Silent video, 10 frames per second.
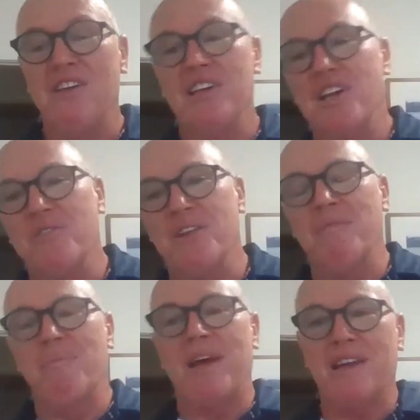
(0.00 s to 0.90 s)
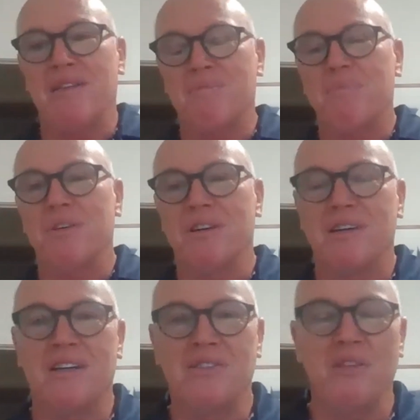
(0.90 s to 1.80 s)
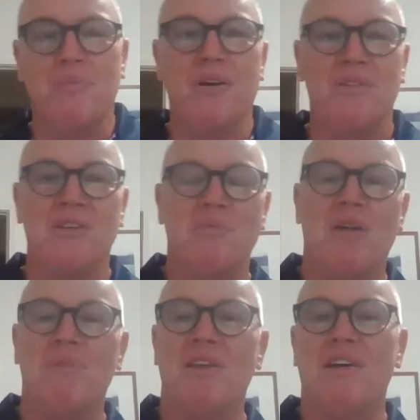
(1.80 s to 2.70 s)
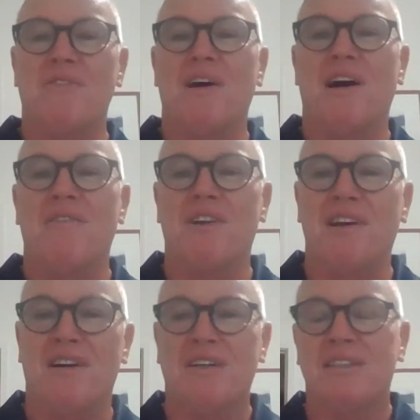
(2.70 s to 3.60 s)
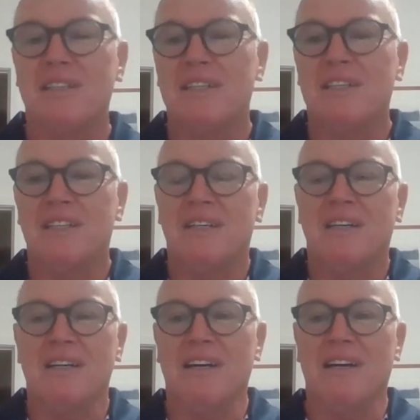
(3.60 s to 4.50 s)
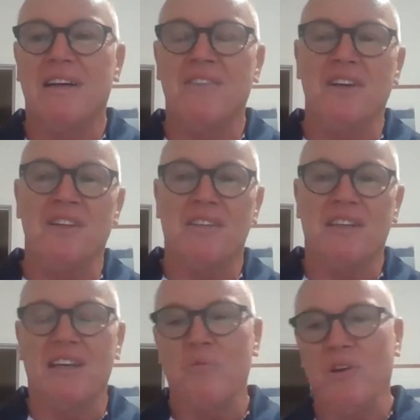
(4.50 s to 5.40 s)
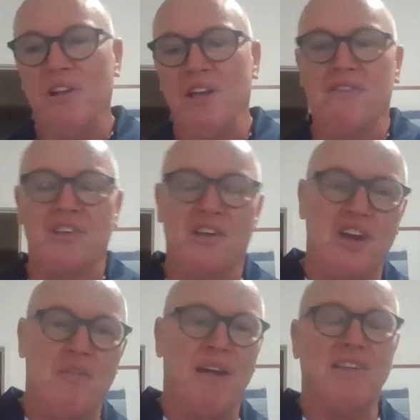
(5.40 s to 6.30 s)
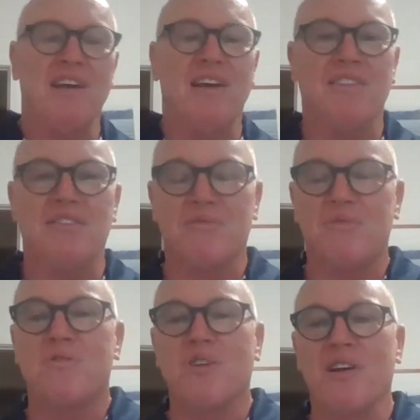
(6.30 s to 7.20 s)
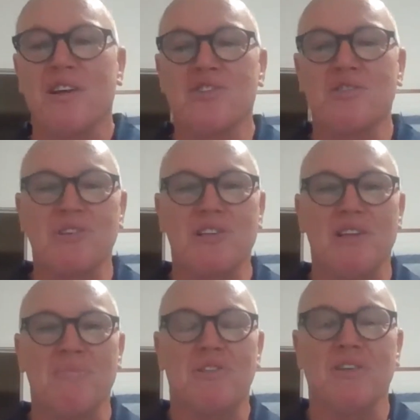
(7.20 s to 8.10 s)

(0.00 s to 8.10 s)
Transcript: gear, and then back up onto the boat, and you might be there for half an hour, and then you get relieved, so you go back down and try and get some sleep.